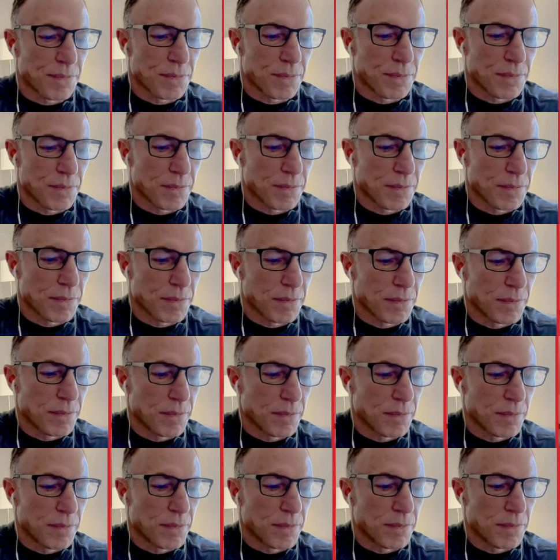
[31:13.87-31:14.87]

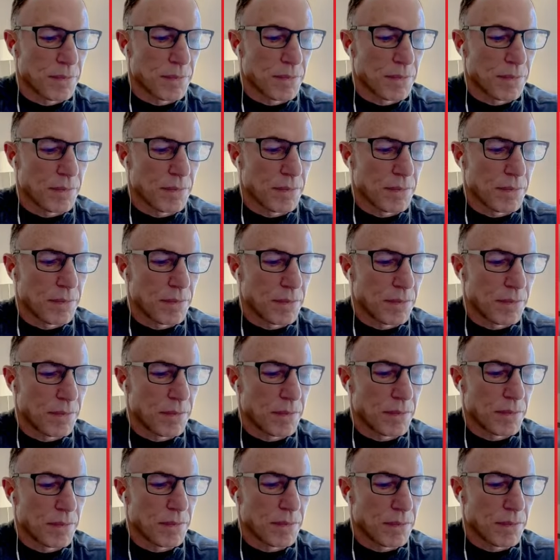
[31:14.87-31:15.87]

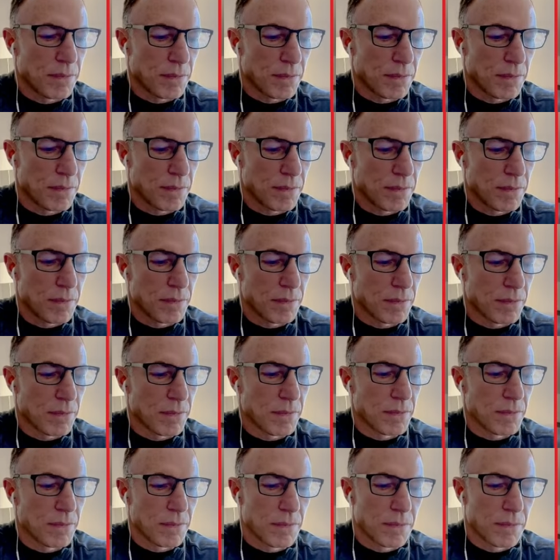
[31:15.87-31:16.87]

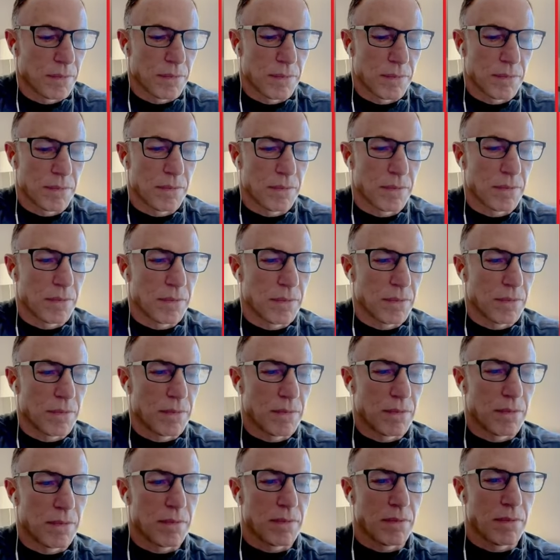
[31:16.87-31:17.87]

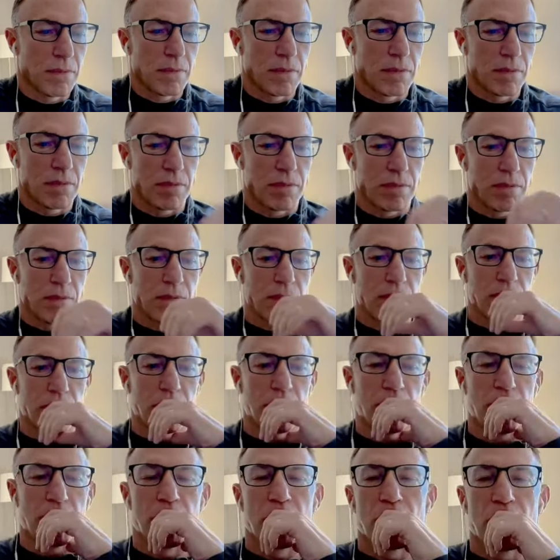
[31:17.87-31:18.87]

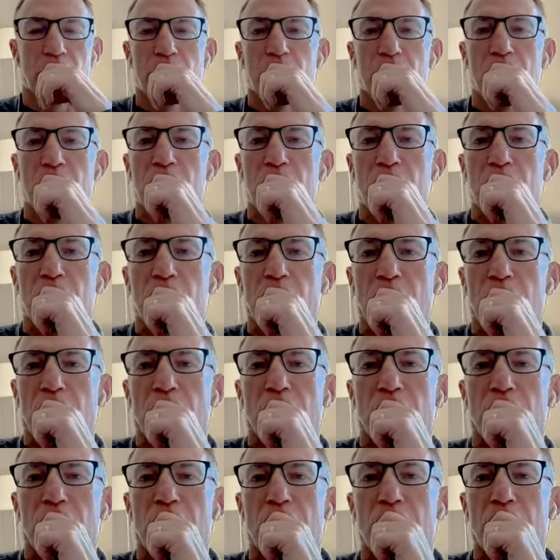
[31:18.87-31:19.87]

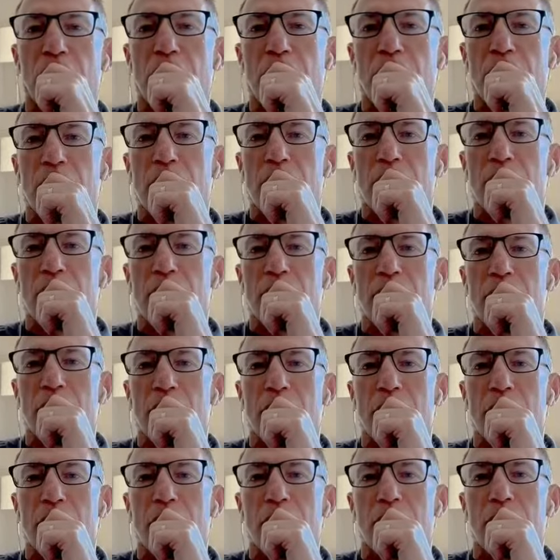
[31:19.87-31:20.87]

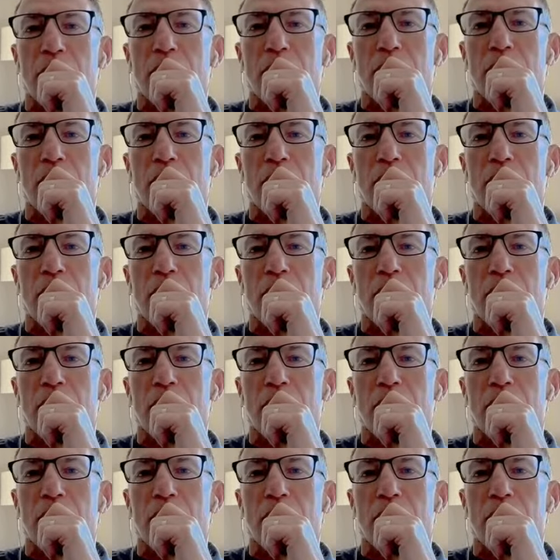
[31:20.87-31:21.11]
No words are spoken by the person on screen.